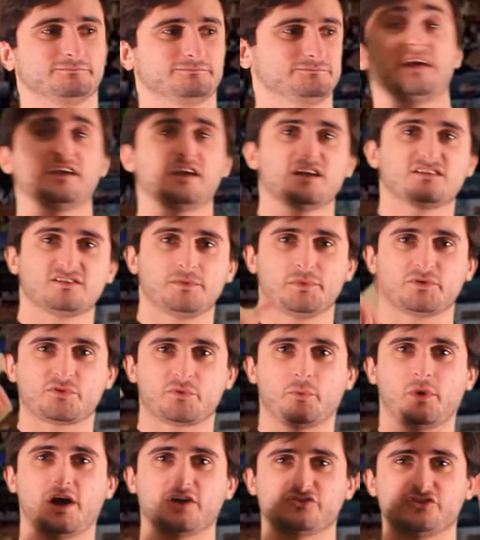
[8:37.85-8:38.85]
Thank you guys so much
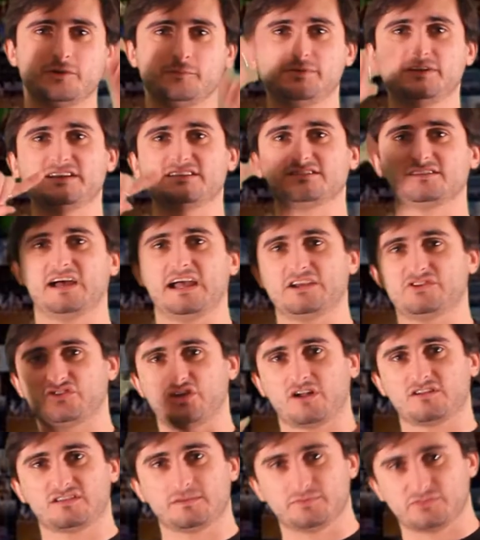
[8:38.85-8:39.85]
for watching. Please like,
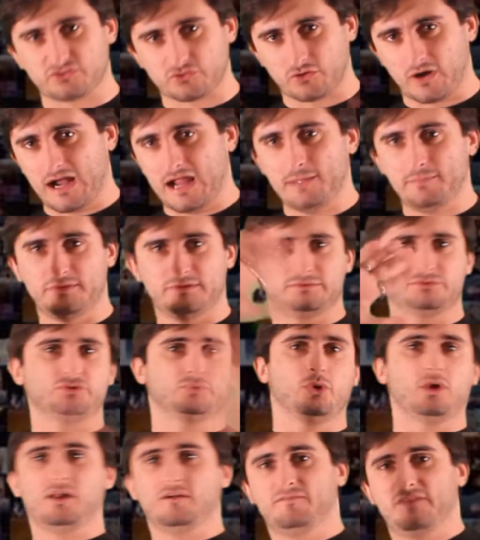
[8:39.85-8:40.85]
share, and subscribe and
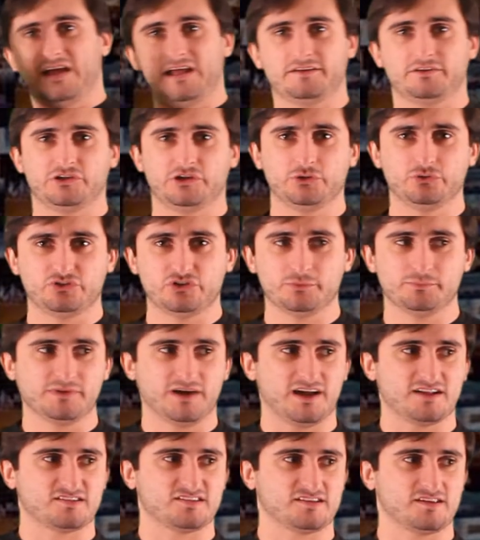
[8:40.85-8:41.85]
do all of that YouTube
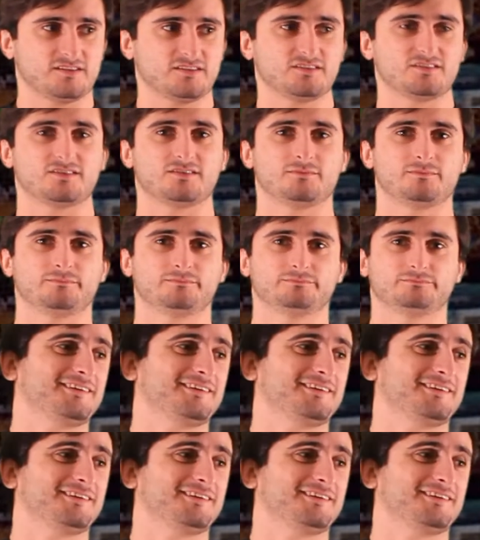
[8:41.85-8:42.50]
nonsense